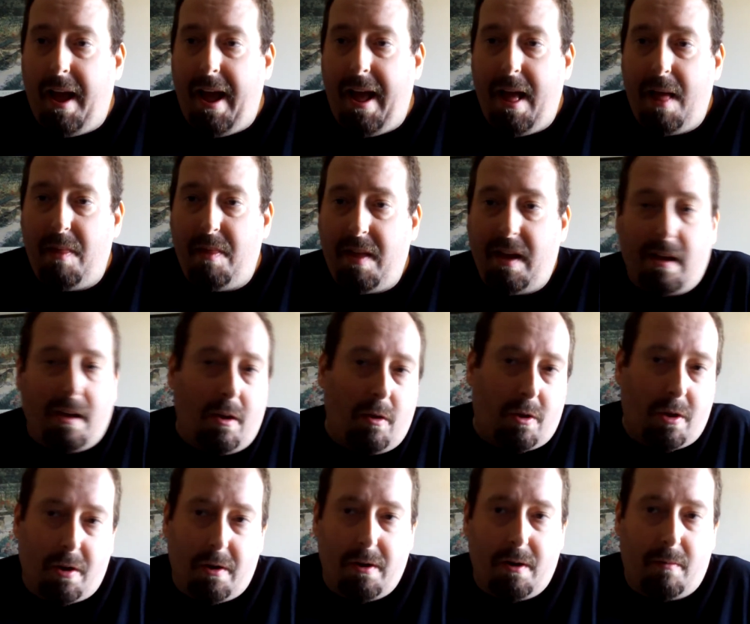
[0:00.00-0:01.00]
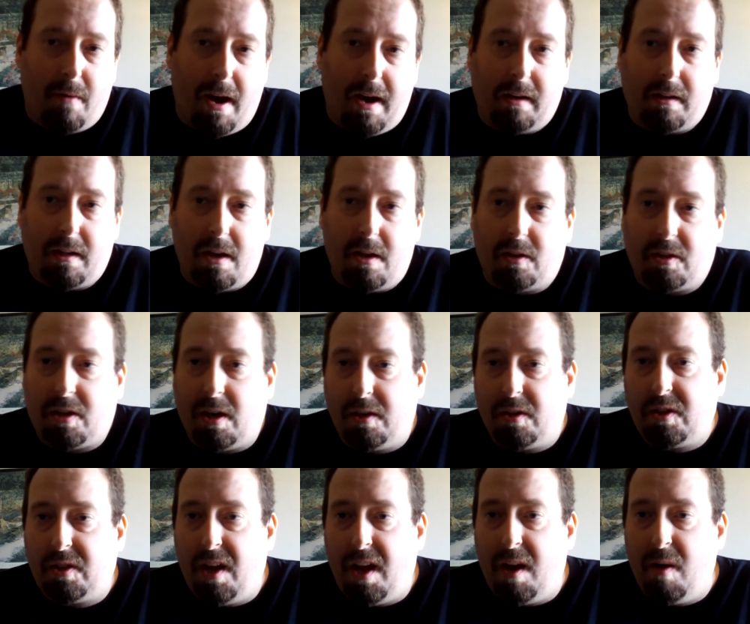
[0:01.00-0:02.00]
and then you turn around and you
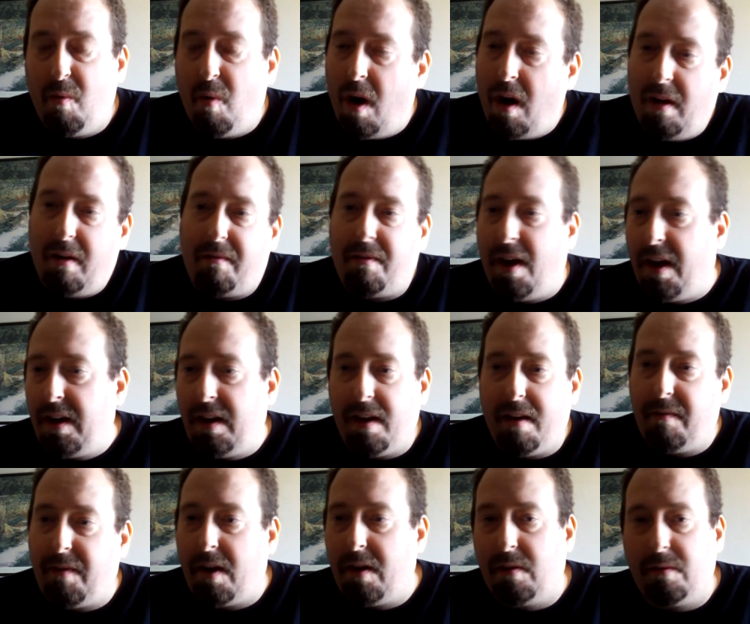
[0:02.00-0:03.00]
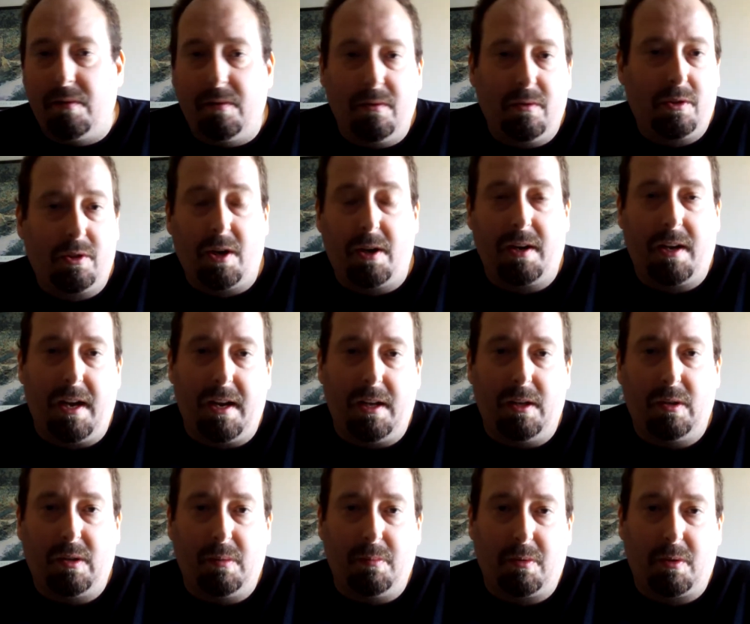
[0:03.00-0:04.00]
start saying, well, if I don't start
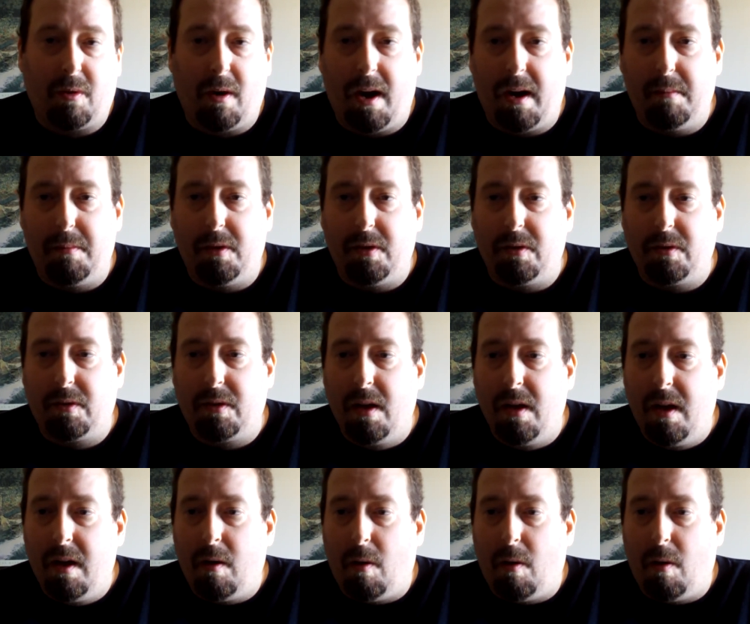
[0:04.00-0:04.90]
getting subscribers,